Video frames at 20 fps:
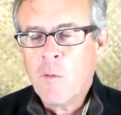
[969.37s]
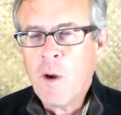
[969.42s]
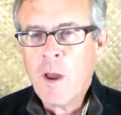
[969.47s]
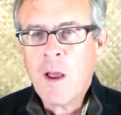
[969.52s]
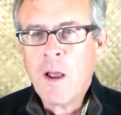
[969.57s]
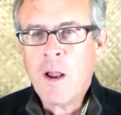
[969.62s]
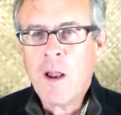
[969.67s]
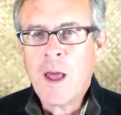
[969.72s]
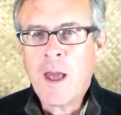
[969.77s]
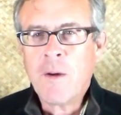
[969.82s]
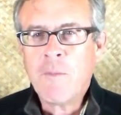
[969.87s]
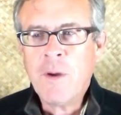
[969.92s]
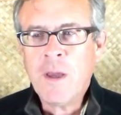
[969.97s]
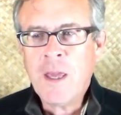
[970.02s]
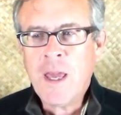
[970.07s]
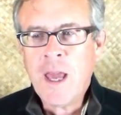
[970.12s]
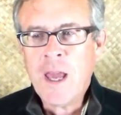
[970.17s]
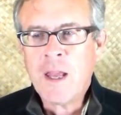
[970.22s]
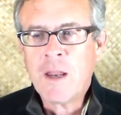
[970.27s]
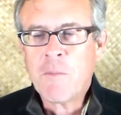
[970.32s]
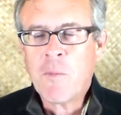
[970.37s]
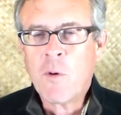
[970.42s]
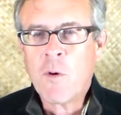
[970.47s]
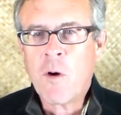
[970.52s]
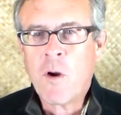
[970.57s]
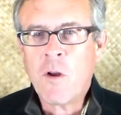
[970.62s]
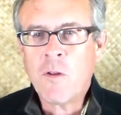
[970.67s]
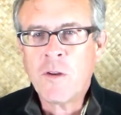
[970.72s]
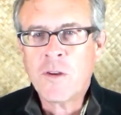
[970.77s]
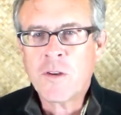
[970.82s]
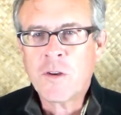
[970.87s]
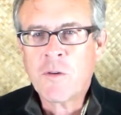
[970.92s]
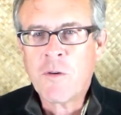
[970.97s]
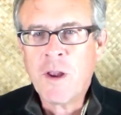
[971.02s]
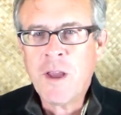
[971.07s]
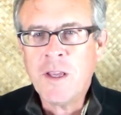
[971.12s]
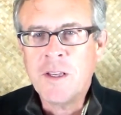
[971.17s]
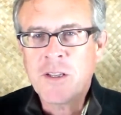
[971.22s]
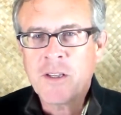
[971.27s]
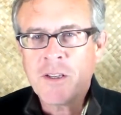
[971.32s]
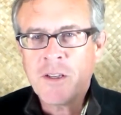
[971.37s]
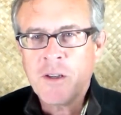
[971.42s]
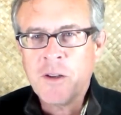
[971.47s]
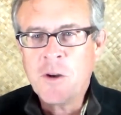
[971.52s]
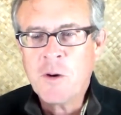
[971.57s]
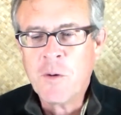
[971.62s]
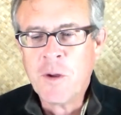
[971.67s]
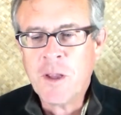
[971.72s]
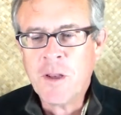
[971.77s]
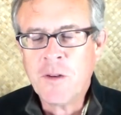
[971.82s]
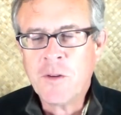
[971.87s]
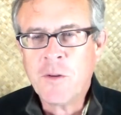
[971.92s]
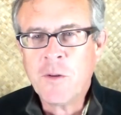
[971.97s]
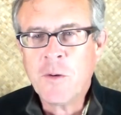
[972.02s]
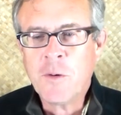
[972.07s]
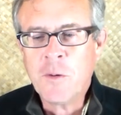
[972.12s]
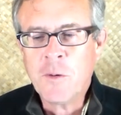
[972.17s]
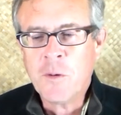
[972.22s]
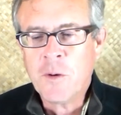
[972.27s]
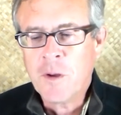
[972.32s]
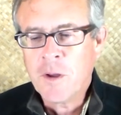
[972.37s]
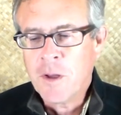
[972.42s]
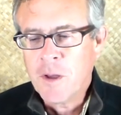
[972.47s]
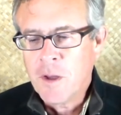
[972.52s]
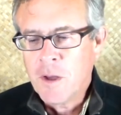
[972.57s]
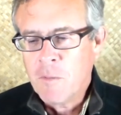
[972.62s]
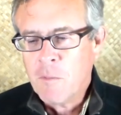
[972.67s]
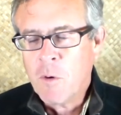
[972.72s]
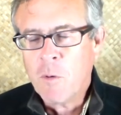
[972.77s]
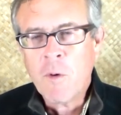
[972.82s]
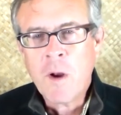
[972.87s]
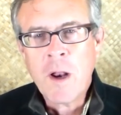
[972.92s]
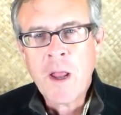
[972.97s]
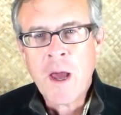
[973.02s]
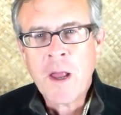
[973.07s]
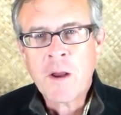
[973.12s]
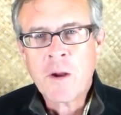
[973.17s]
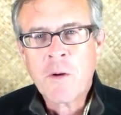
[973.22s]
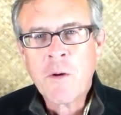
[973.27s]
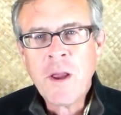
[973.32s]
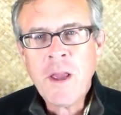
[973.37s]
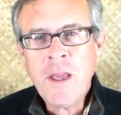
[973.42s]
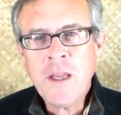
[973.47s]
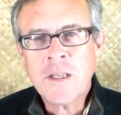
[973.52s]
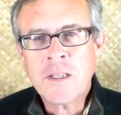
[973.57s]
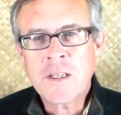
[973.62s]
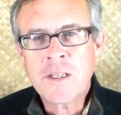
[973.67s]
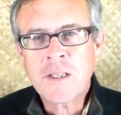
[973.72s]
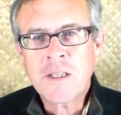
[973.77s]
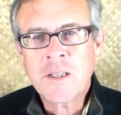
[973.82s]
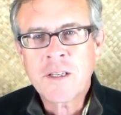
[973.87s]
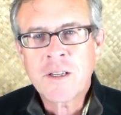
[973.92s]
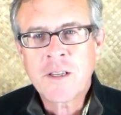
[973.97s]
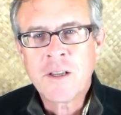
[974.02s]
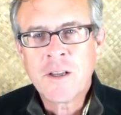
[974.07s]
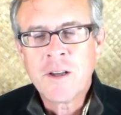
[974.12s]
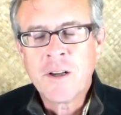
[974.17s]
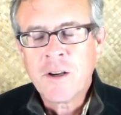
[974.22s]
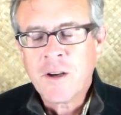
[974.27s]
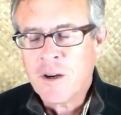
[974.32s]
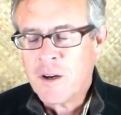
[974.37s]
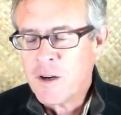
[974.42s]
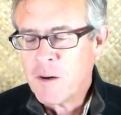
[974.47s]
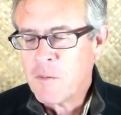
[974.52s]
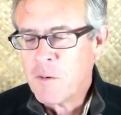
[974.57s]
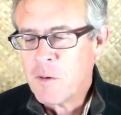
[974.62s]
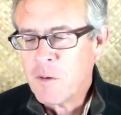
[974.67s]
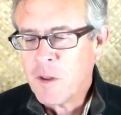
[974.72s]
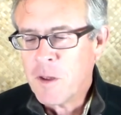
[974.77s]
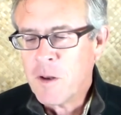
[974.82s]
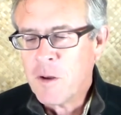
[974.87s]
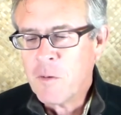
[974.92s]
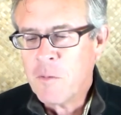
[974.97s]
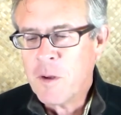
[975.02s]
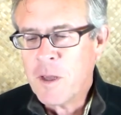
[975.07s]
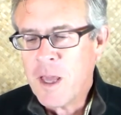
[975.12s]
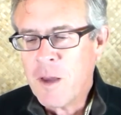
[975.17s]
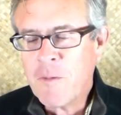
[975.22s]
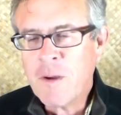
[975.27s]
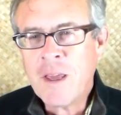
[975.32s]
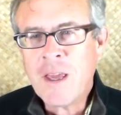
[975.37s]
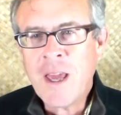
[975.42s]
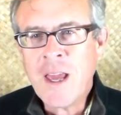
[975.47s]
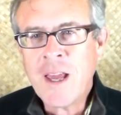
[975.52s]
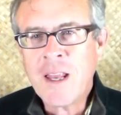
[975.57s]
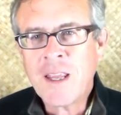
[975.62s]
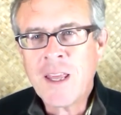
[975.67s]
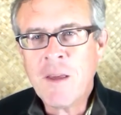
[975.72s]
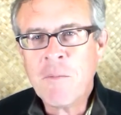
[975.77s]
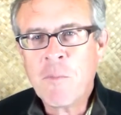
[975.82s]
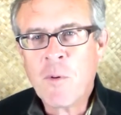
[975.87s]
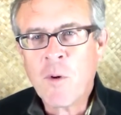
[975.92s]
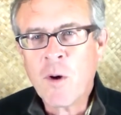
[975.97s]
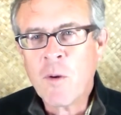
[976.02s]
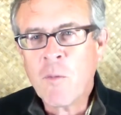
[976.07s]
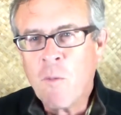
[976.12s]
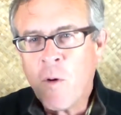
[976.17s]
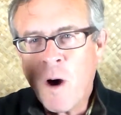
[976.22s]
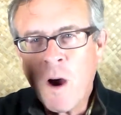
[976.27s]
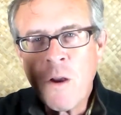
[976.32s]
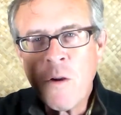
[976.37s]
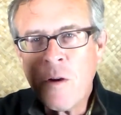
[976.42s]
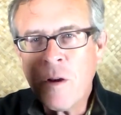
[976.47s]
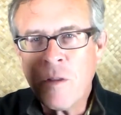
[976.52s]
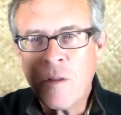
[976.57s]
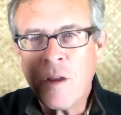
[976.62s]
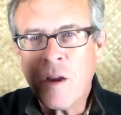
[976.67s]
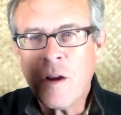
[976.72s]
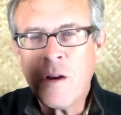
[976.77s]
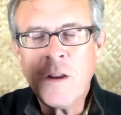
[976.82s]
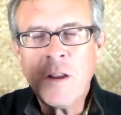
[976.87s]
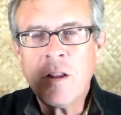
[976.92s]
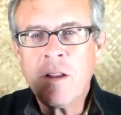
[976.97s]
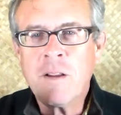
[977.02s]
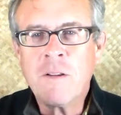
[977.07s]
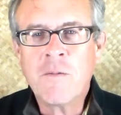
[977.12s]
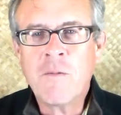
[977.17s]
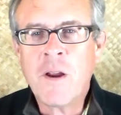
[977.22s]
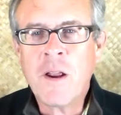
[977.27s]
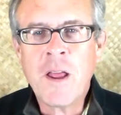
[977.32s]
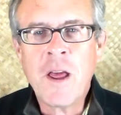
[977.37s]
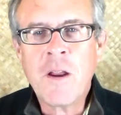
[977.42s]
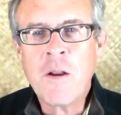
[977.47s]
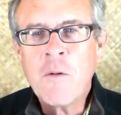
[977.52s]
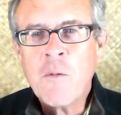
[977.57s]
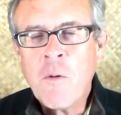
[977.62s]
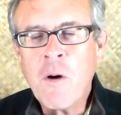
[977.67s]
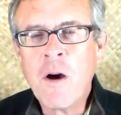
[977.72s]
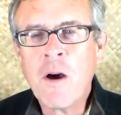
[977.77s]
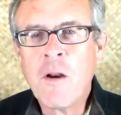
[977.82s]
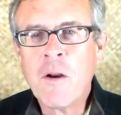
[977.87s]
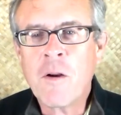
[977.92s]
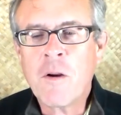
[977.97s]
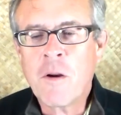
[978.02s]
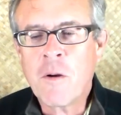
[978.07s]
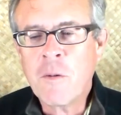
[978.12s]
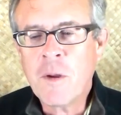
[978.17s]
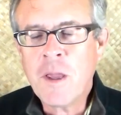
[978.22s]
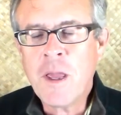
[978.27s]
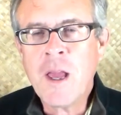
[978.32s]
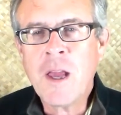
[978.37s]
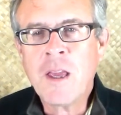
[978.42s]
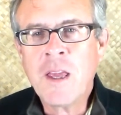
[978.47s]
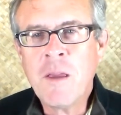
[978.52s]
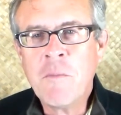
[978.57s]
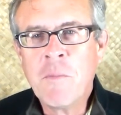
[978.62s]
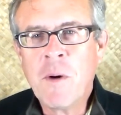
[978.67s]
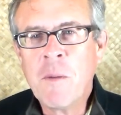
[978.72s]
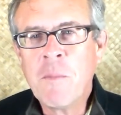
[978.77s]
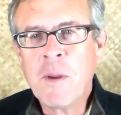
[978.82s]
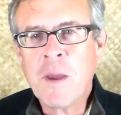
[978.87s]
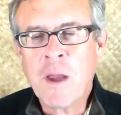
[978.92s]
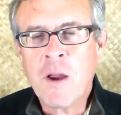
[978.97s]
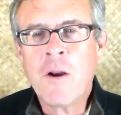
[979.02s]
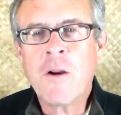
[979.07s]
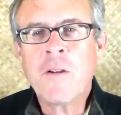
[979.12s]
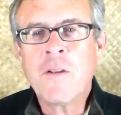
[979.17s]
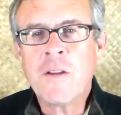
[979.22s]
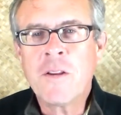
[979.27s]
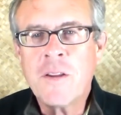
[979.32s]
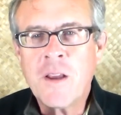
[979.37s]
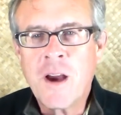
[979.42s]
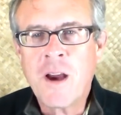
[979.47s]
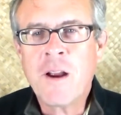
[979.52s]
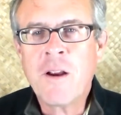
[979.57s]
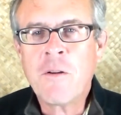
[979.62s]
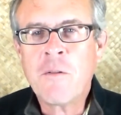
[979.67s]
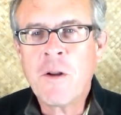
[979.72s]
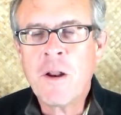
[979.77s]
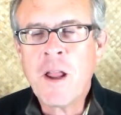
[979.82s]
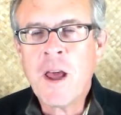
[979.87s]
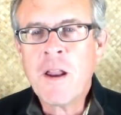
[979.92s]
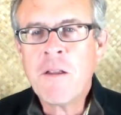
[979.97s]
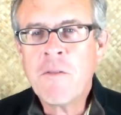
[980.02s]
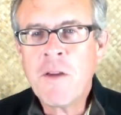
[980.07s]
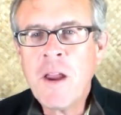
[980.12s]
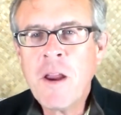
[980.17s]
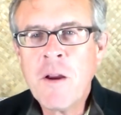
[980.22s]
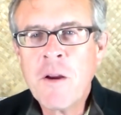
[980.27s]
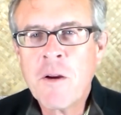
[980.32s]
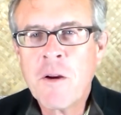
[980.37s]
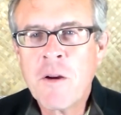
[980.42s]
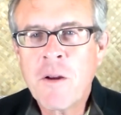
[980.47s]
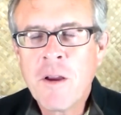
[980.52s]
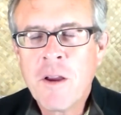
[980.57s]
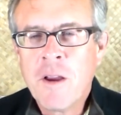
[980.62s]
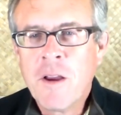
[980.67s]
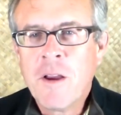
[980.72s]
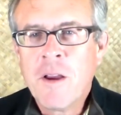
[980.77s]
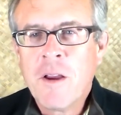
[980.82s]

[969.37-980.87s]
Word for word: well, I, we can't pour all this grace, you know, into. We'll run out of grace, or well, you know, we can't, we can't keep pouring water in there; it'll run out of water. Or we can't keep pumping air into the tire; run out of air.